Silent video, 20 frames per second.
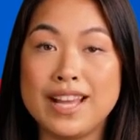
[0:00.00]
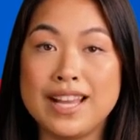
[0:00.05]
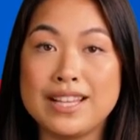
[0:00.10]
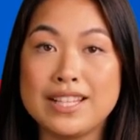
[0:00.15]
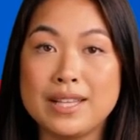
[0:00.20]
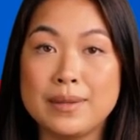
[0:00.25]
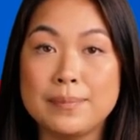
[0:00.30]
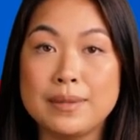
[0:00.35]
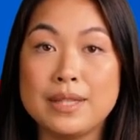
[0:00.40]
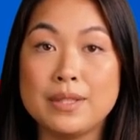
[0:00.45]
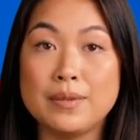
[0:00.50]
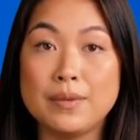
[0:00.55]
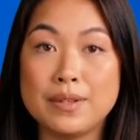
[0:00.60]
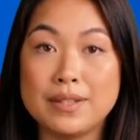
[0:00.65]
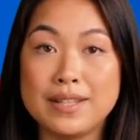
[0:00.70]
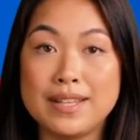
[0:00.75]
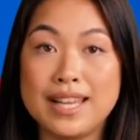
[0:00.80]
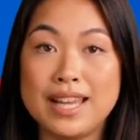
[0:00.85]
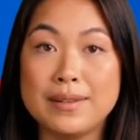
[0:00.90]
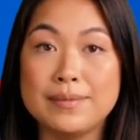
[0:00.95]
and can be
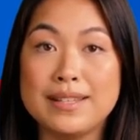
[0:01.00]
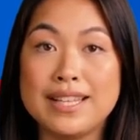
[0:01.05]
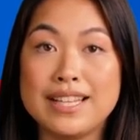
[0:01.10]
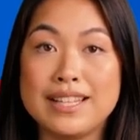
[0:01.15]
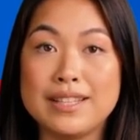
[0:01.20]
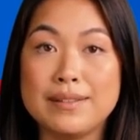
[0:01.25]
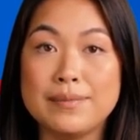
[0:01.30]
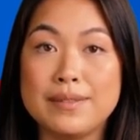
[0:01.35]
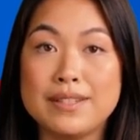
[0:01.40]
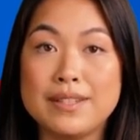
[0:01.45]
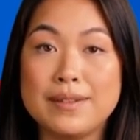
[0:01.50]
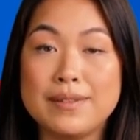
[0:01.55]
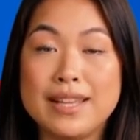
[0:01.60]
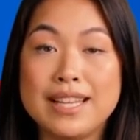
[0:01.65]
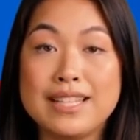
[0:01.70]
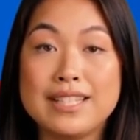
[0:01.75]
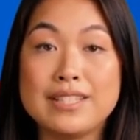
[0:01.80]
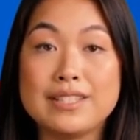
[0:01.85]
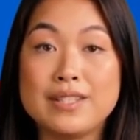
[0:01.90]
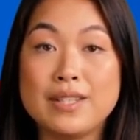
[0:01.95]
quickly updated with the
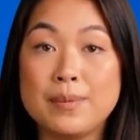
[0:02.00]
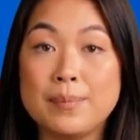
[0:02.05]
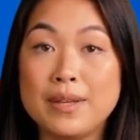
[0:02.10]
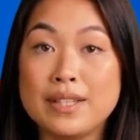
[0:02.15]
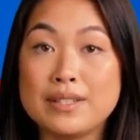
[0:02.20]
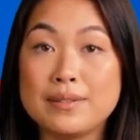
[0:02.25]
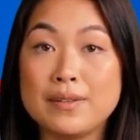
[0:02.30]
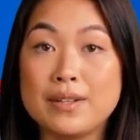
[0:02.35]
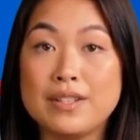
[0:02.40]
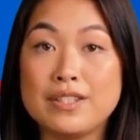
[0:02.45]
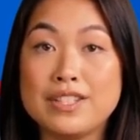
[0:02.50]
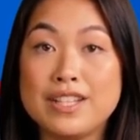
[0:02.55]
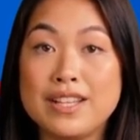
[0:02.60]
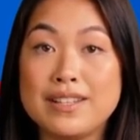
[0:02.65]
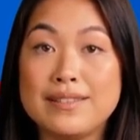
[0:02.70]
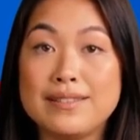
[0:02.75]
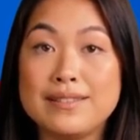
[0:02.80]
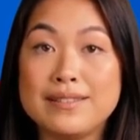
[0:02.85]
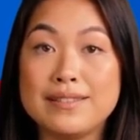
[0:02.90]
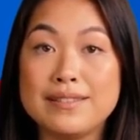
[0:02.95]
latest OS
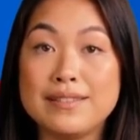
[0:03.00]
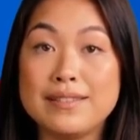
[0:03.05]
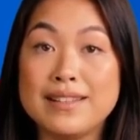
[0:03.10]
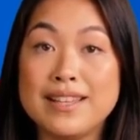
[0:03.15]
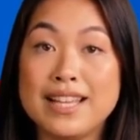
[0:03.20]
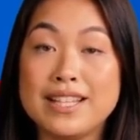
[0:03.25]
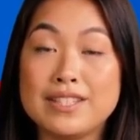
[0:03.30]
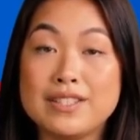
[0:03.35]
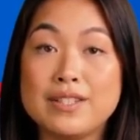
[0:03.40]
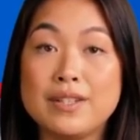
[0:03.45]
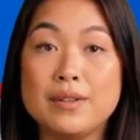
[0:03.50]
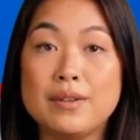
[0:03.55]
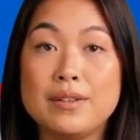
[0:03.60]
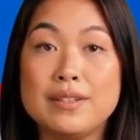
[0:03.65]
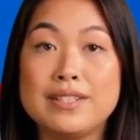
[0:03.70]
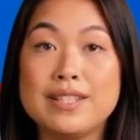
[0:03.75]
version. External